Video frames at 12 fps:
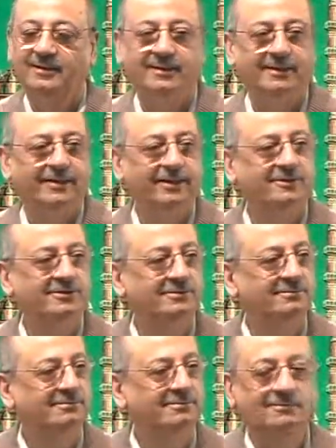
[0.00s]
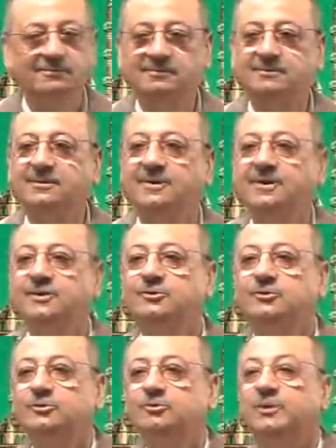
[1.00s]
It is,
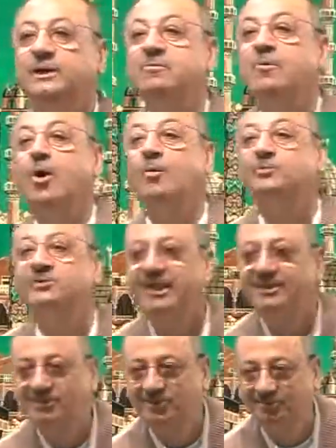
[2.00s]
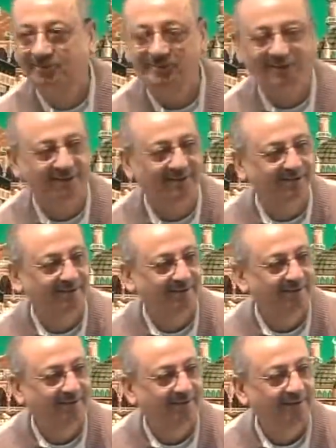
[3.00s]
you become obsessed with it.
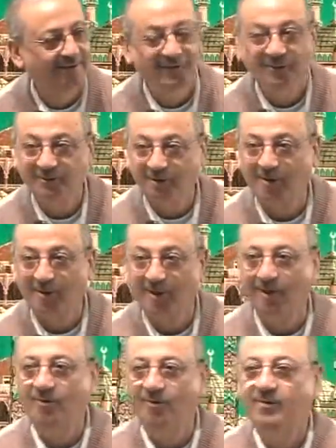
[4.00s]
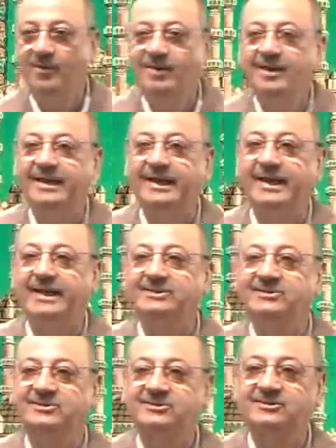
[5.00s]
Your love
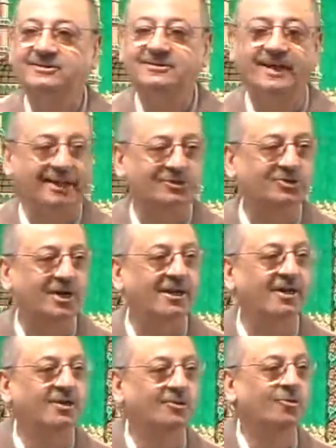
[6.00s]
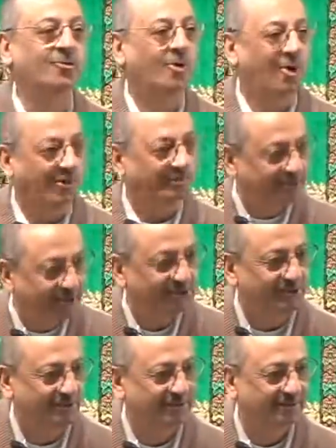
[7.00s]
is, has turned into
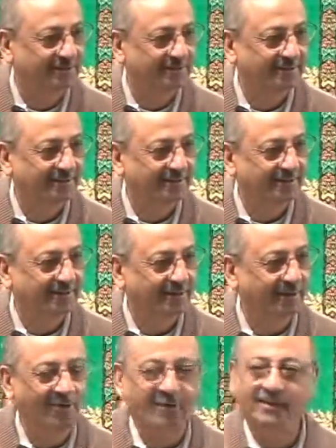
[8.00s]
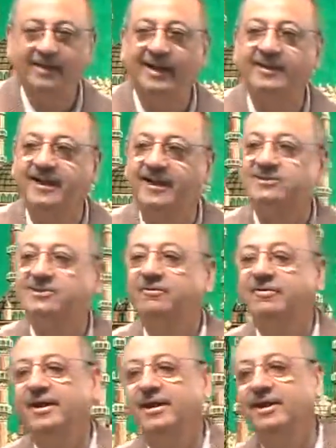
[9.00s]
obsession, you know. And that's the
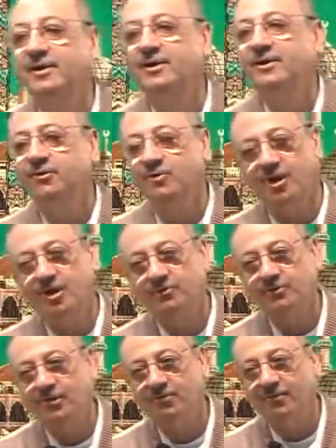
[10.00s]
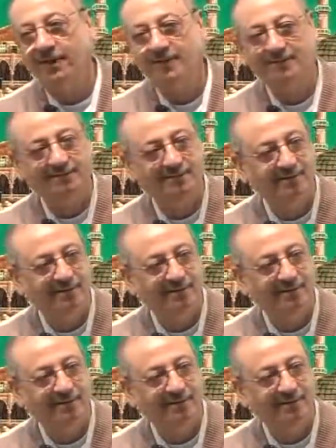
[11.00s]
way you love your wealth.